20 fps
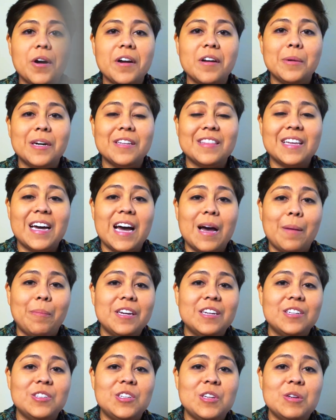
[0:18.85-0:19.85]
about that
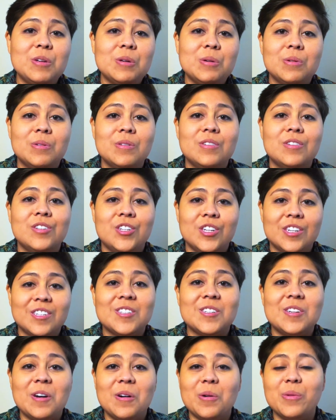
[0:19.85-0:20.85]
happening to you,
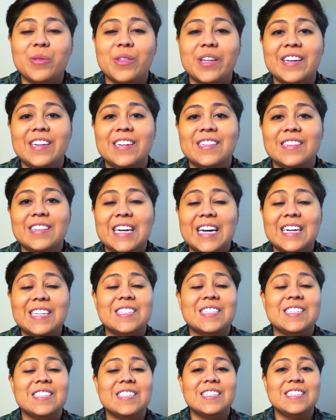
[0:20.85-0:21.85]
just know that
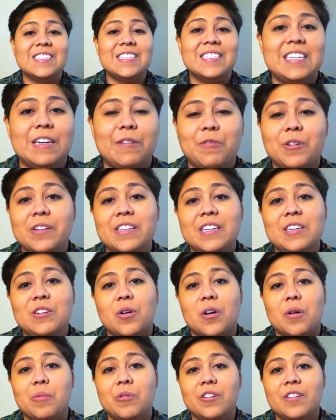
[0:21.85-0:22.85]
that's definitely
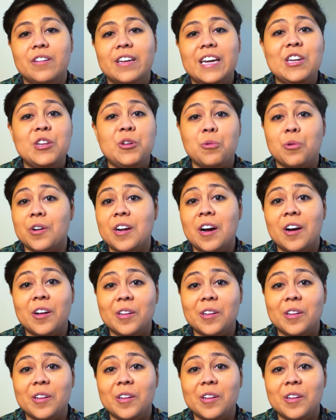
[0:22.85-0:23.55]
normal and you are not